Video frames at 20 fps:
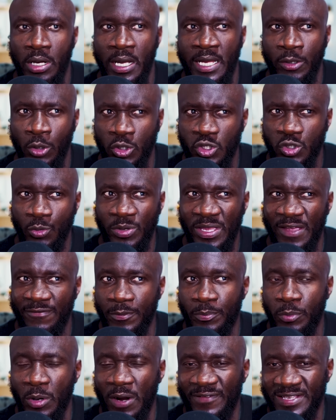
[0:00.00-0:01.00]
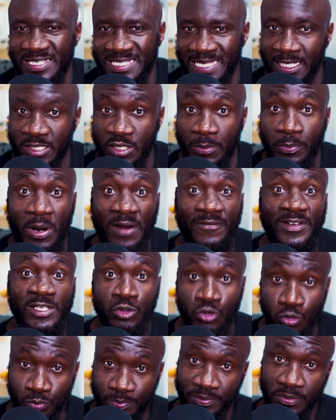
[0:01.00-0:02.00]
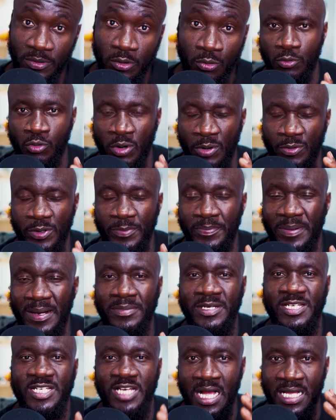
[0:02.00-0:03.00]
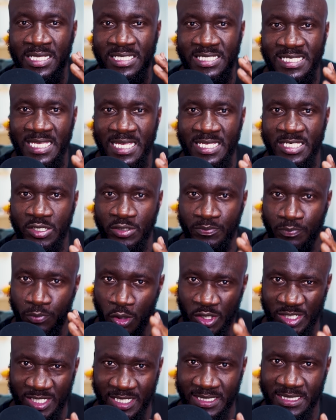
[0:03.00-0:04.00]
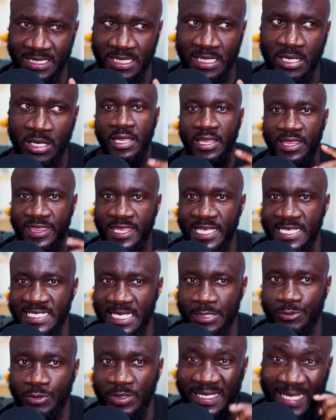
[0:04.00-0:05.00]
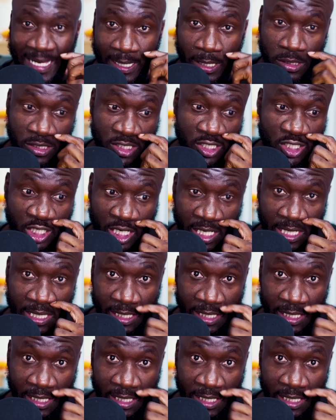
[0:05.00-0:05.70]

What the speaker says: And also, we have a private sector, private group, where we publish uncensored projects, things that we cannot share